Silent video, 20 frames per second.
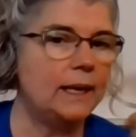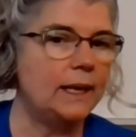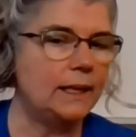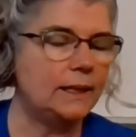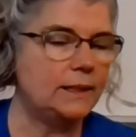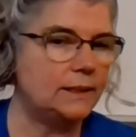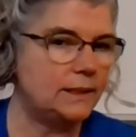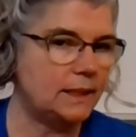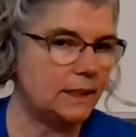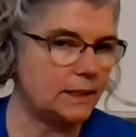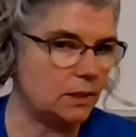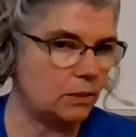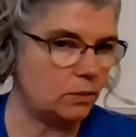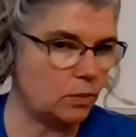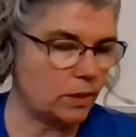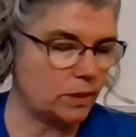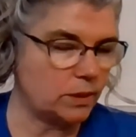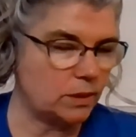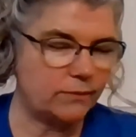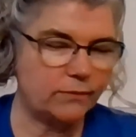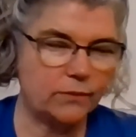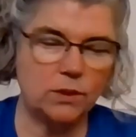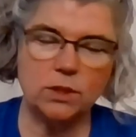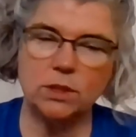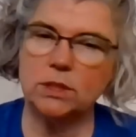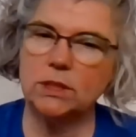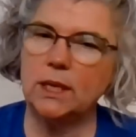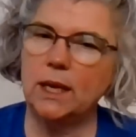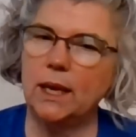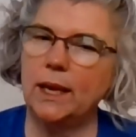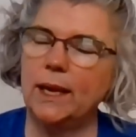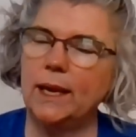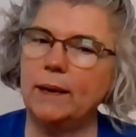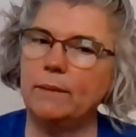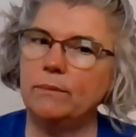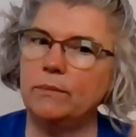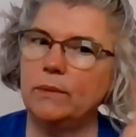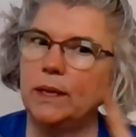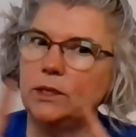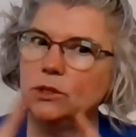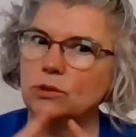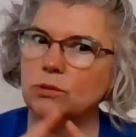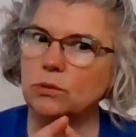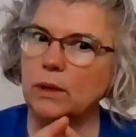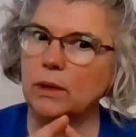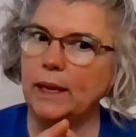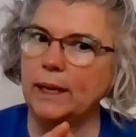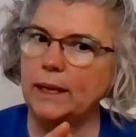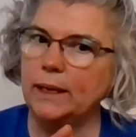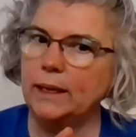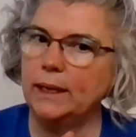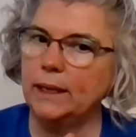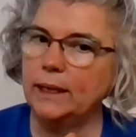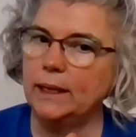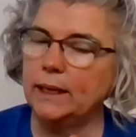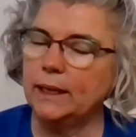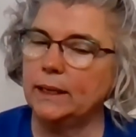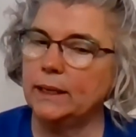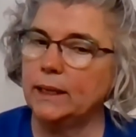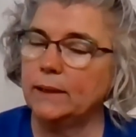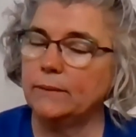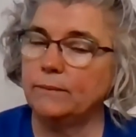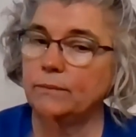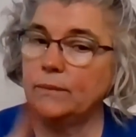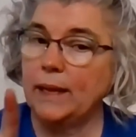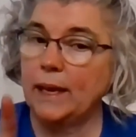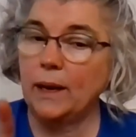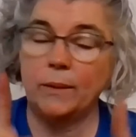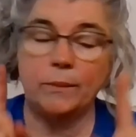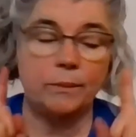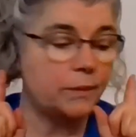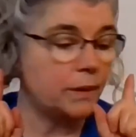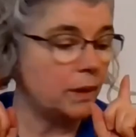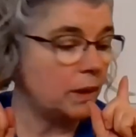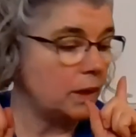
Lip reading: It doesn't work the first time, they try again. Now,